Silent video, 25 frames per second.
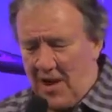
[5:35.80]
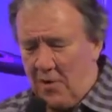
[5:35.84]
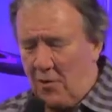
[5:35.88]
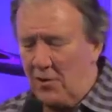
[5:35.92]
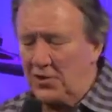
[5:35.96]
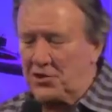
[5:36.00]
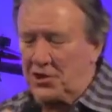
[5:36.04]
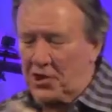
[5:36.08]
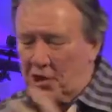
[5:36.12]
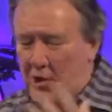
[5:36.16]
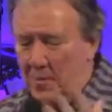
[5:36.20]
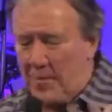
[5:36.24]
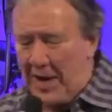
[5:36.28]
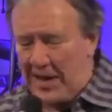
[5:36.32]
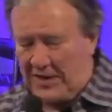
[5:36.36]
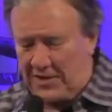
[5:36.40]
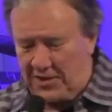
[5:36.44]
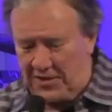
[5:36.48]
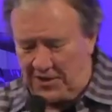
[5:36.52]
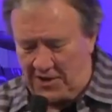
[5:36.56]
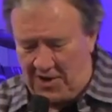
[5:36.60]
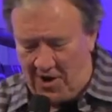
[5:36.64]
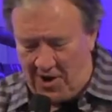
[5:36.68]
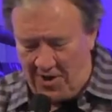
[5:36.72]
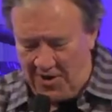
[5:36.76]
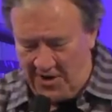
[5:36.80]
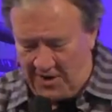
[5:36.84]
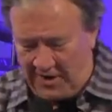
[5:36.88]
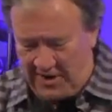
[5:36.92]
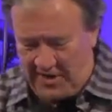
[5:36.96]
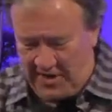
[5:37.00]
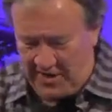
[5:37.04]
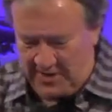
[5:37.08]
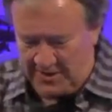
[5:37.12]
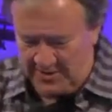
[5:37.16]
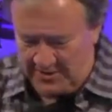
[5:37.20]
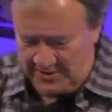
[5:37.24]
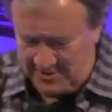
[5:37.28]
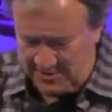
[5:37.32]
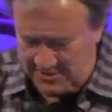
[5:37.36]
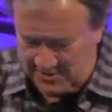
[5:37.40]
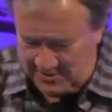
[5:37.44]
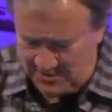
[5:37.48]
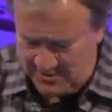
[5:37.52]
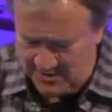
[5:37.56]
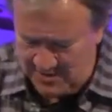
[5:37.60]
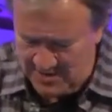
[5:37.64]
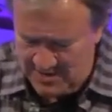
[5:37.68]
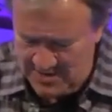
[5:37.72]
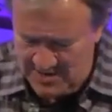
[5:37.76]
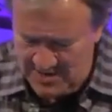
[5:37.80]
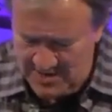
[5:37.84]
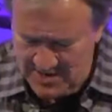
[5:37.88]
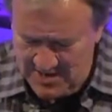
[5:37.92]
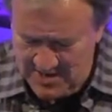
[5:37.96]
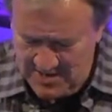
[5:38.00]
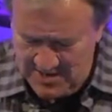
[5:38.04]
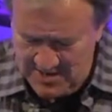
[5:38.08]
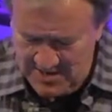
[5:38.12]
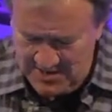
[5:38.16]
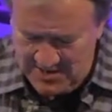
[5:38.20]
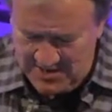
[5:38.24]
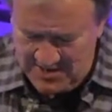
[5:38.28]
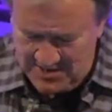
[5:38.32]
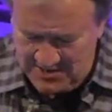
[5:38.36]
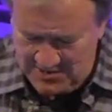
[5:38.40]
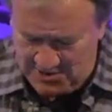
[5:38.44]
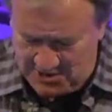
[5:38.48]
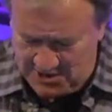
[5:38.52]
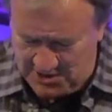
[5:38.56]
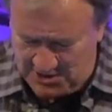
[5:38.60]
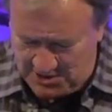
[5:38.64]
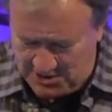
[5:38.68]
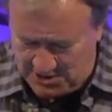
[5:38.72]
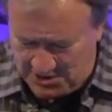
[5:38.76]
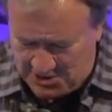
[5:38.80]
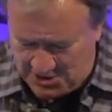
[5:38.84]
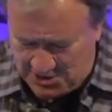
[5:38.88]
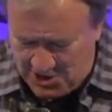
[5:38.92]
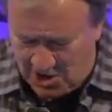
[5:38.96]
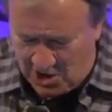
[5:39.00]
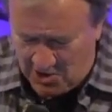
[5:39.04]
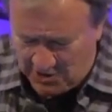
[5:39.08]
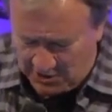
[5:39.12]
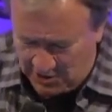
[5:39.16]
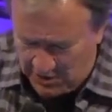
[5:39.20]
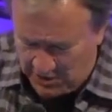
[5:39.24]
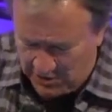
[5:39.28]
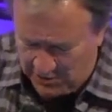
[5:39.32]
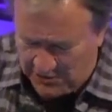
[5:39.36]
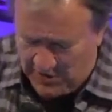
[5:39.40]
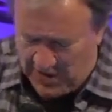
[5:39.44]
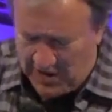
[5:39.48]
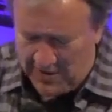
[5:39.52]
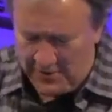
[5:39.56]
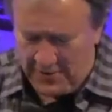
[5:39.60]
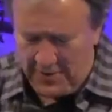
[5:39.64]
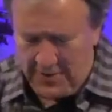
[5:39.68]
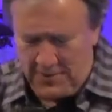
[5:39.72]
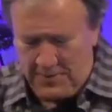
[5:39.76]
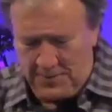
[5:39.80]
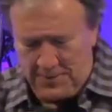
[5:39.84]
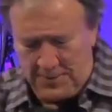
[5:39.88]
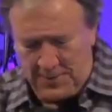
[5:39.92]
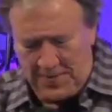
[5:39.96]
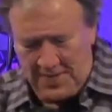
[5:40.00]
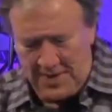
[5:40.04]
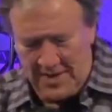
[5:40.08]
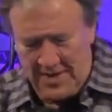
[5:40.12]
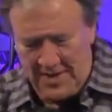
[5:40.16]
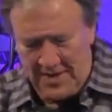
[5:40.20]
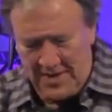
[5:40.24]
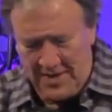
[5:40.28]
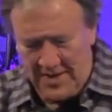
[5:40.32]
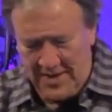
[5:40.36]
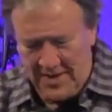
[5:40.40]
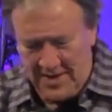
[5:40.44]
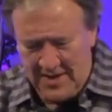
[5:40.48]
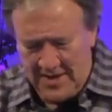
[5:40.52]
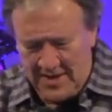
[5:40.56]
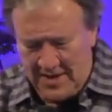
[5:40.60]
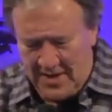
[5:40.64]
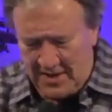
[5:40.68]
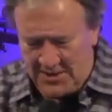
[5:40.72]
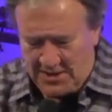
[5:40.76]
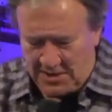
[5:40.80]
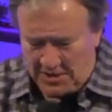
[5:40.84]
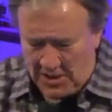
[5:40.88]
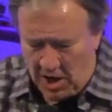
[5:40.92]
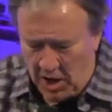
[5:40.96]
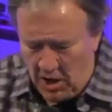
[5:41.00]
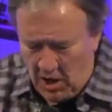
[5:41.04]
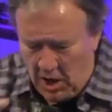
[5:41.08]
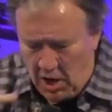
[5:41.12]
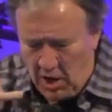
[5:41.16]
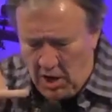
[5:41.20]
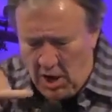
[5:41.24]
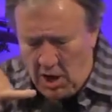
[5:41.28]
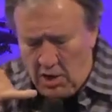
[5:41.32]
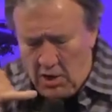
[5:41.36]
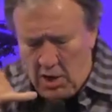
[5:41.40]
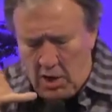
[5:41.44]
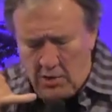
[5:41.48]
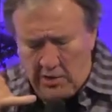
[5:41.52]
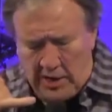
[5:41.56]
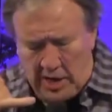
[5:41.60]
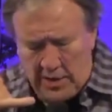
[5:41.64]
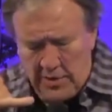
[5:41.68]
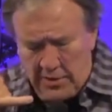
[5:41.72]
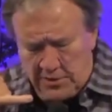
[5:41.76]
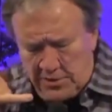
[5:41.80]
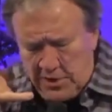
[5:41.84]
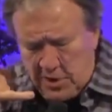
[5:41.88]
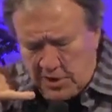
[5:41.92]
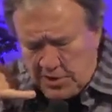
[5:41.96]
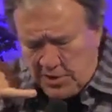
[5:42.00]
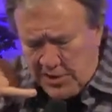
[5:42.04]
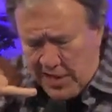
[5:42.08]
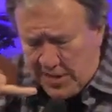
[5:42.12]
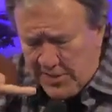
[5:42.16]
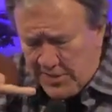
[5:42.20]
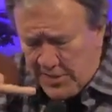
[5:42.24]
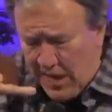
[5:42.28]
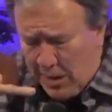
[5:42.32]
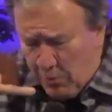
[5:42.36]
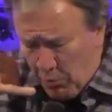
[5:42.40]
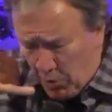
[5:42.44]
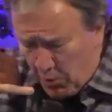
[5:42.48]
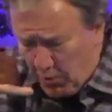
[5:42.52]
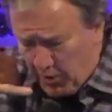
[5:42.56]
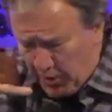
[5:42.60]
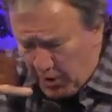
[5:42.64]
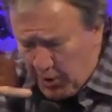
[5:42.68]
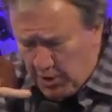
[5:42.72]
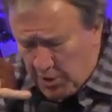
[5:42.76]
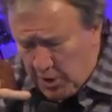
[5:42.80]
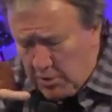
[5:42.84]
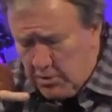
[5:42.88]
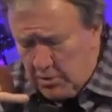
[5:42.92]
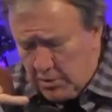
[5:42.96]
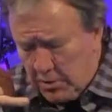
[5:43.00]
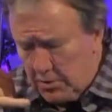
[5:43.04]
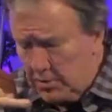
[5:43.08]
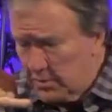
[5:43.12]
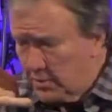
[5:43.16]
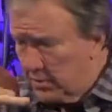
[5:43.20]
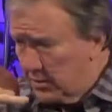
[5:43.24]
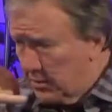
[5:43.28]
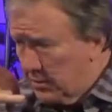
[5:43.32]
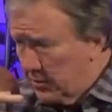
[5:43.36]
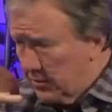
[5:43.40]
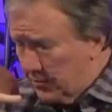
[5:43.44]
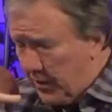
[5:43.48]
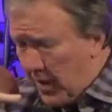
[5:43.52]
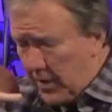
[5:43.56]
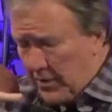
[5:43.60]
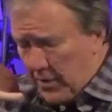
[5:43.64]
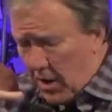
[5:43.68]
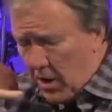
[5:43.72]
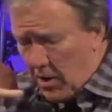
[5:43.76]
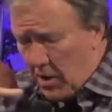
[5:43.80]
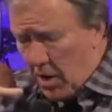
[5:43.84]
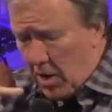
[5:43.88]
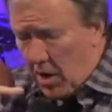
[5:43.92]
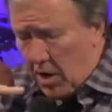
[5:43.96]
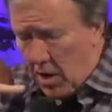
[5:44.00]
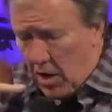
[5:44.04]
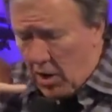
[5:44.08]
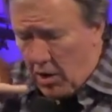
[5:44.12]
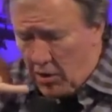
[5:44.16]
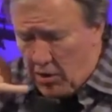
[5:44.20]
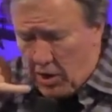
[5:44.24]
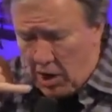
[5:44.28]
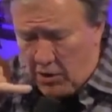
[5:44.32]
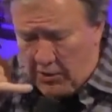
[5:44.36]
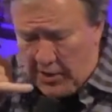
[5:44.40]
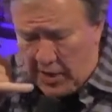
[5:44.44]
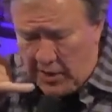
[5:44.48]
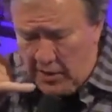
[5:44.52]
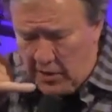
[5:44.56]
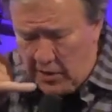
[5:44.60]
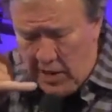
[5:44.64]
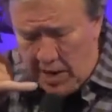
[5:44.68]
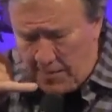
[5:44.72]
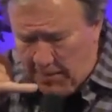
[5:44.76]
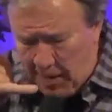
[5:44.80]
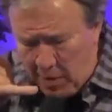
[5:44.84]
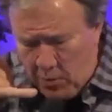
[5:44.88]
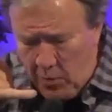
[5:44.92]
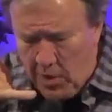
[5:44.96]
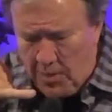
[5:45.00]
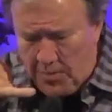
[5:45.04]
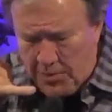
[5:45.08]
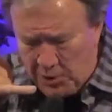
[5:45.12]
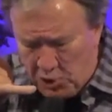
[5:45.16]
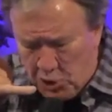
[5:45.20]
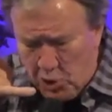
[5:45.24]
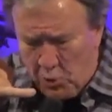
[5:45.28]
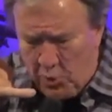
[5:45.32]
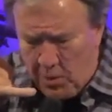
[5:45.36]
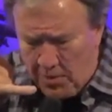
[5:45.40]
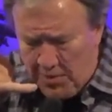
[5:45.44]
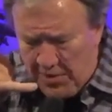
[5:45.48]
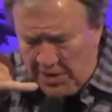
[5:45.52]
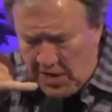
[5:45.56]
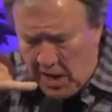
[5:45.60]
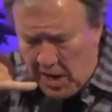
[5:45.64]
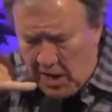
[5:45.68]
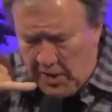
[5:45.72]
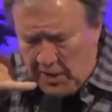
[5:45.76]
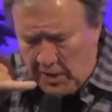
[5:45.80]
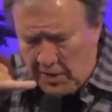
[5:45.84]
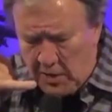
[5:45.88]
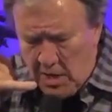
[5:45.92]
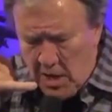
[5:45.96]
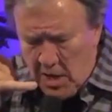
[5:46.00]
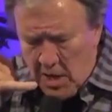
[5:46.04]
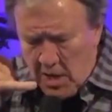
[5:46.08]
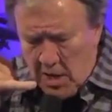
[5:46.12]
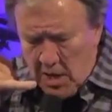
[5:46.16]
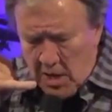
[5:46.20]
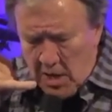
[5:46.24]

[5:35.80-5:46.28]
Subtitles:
I want you to go back to the garden again. Jesus is talking to the Father. He says, okay, is that what we're going to do, Father? Okay, not my will, but your will be done.